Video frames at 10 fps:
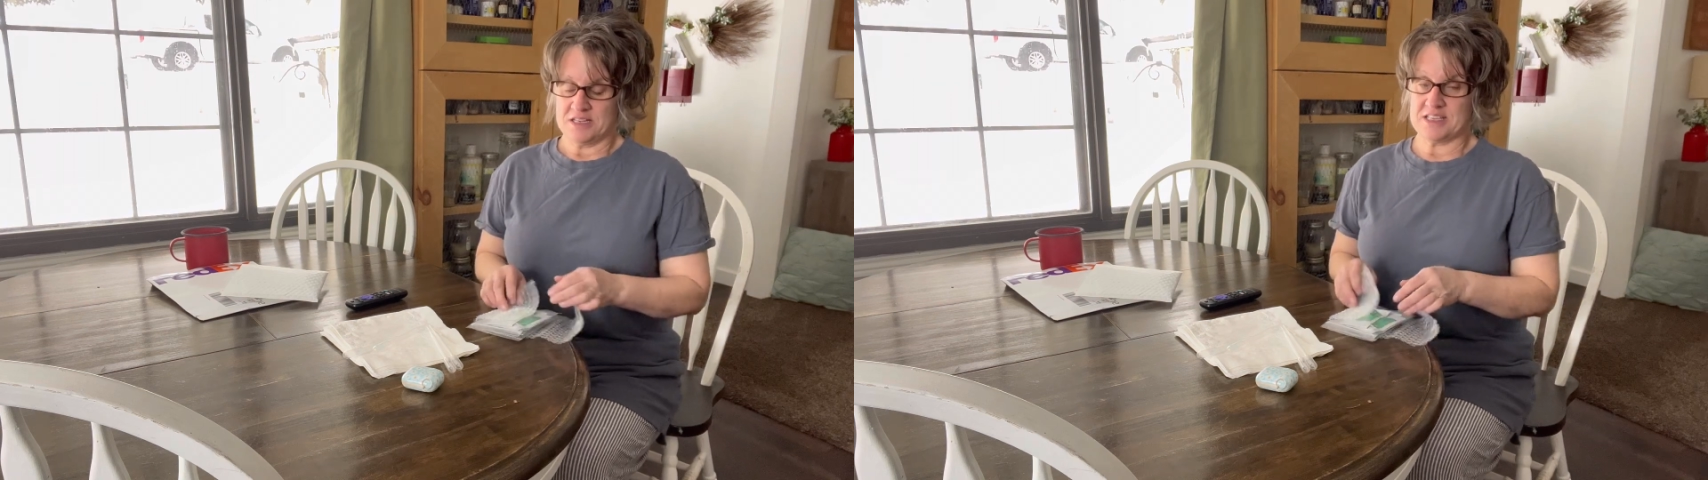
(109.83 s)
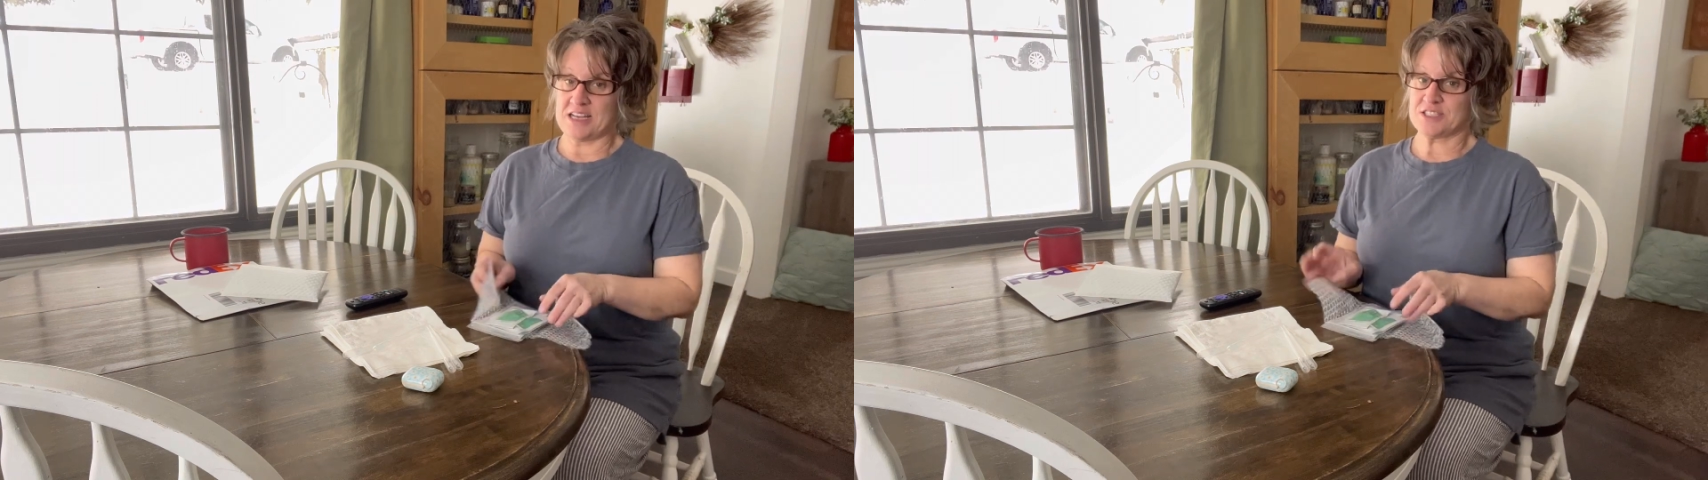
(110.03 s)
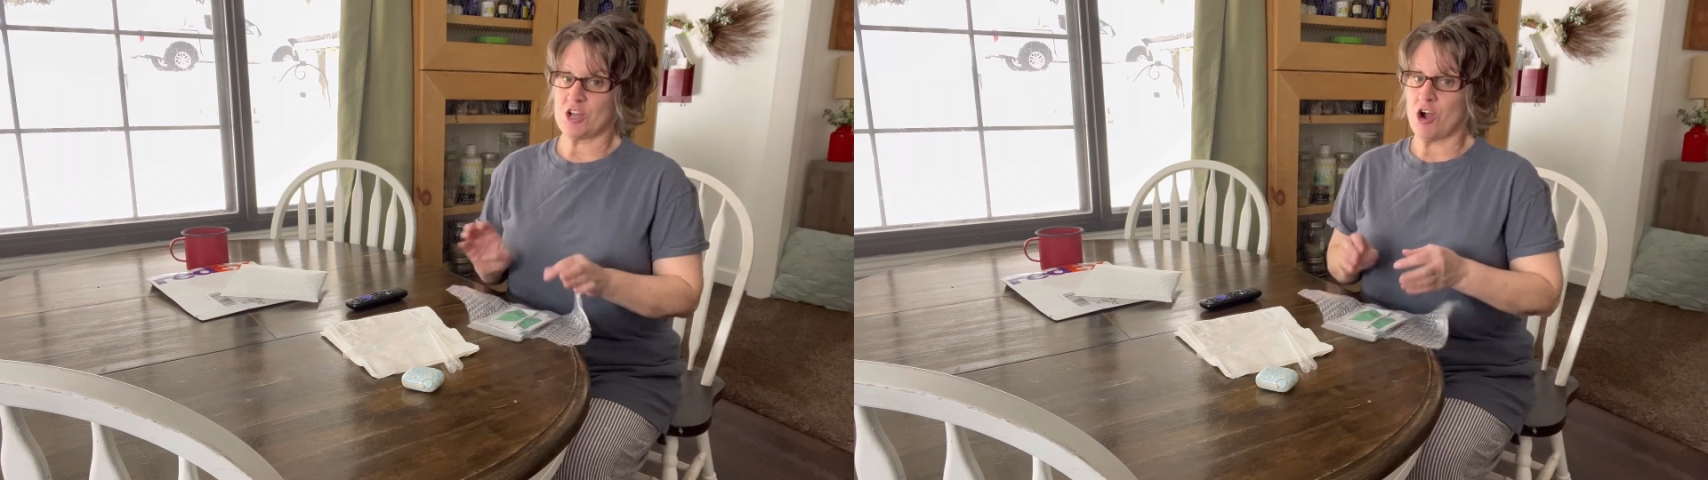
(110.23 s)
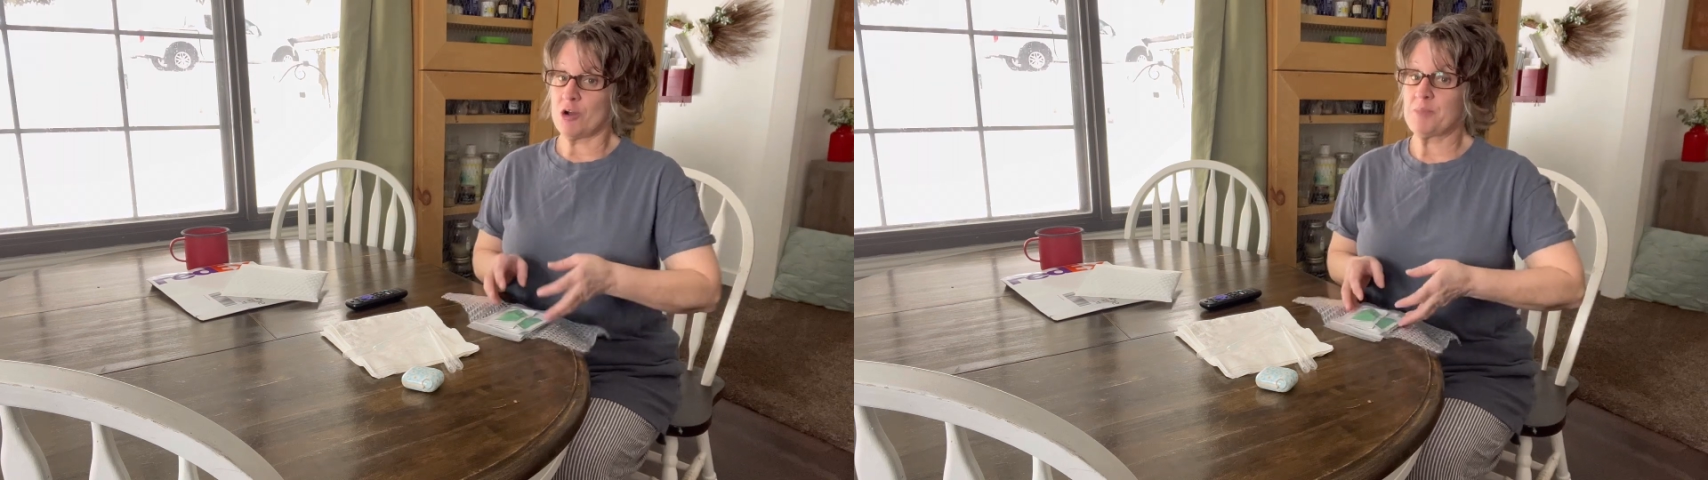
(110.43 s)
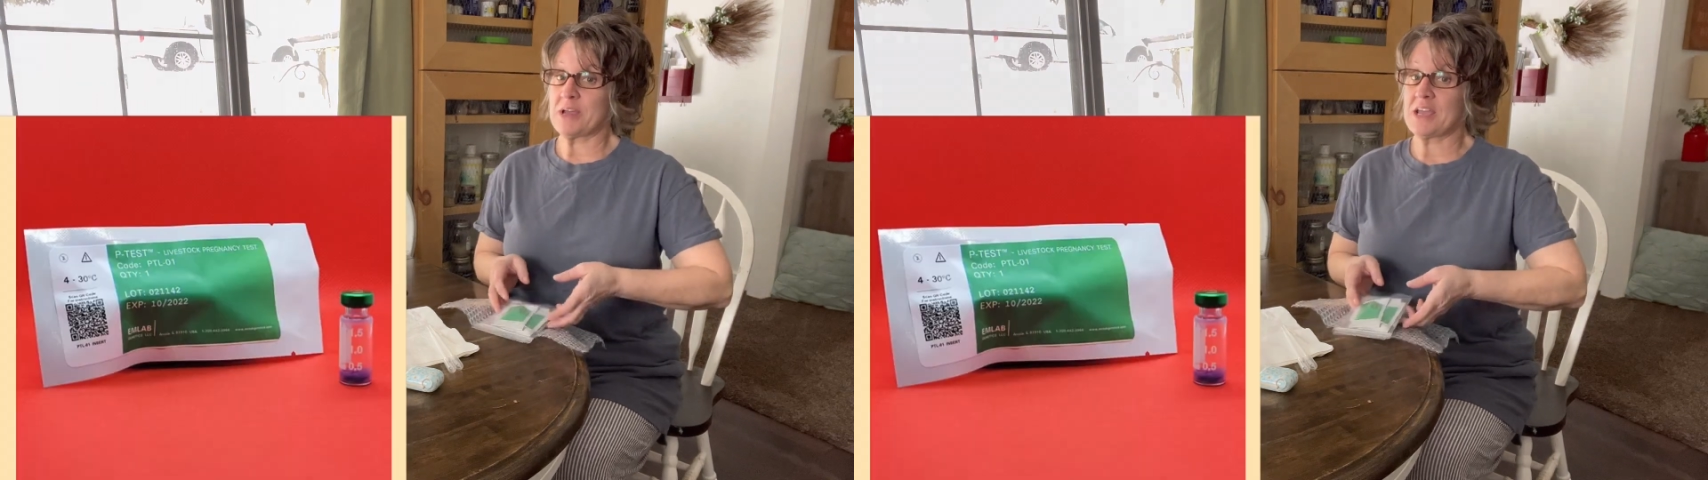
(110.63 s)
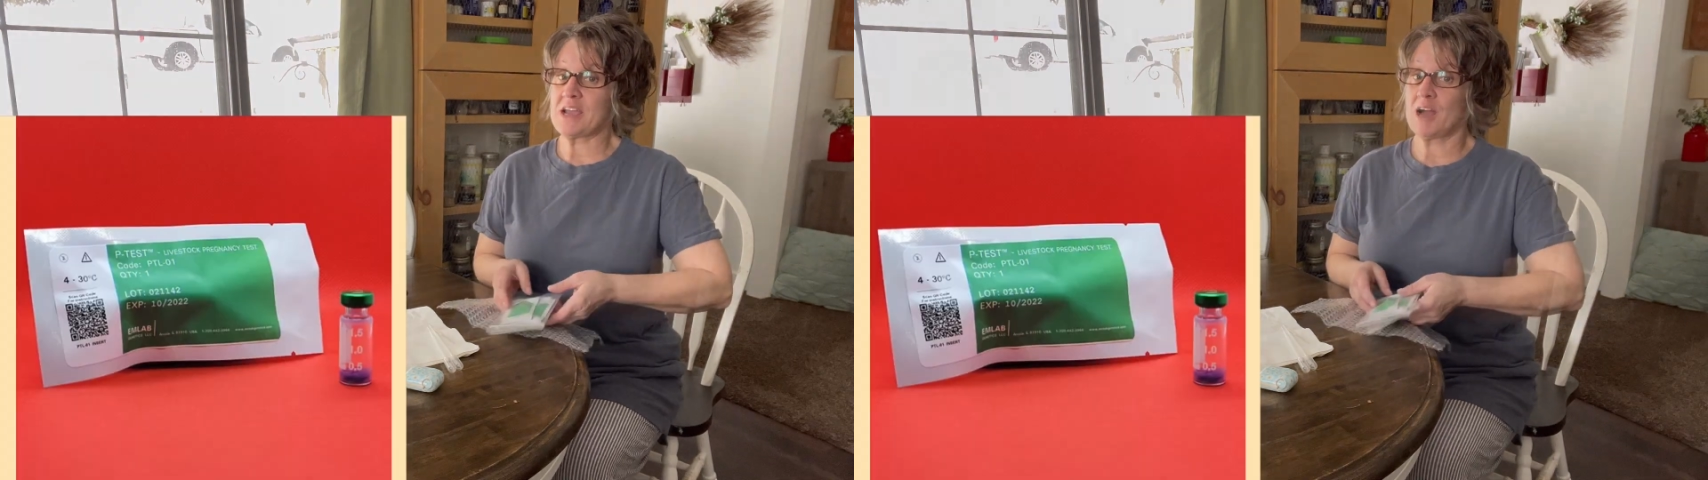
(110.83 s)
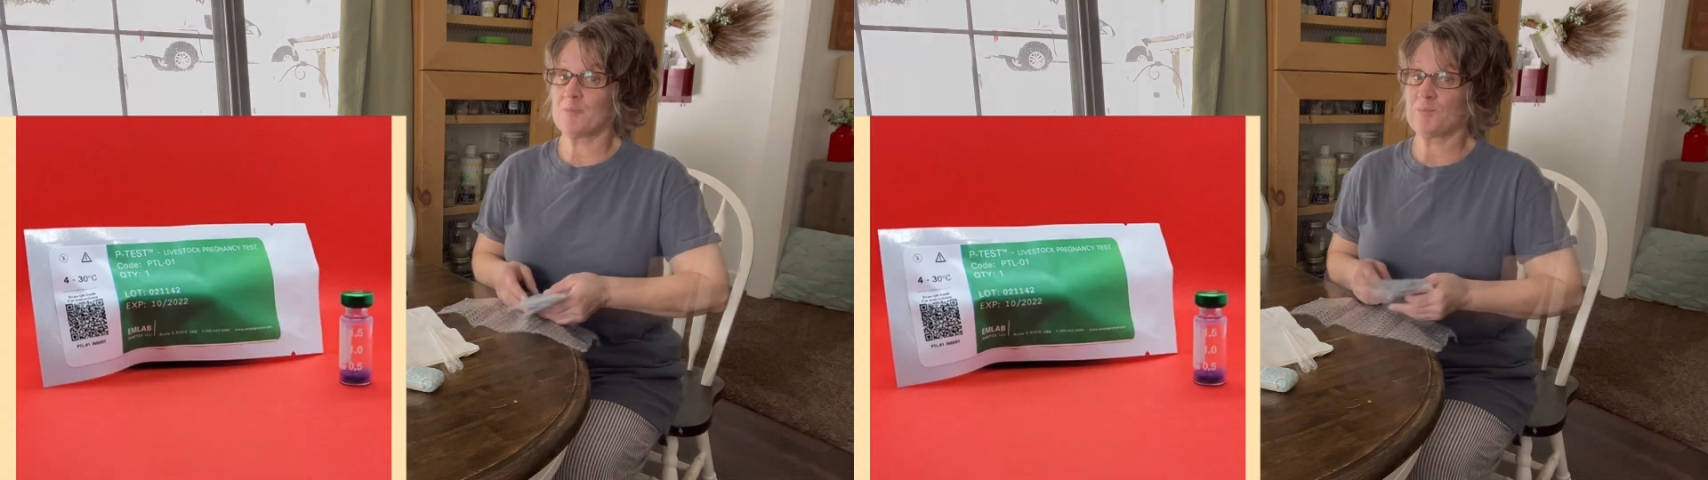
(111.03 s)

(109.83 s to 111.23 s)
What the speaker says: tests are picking up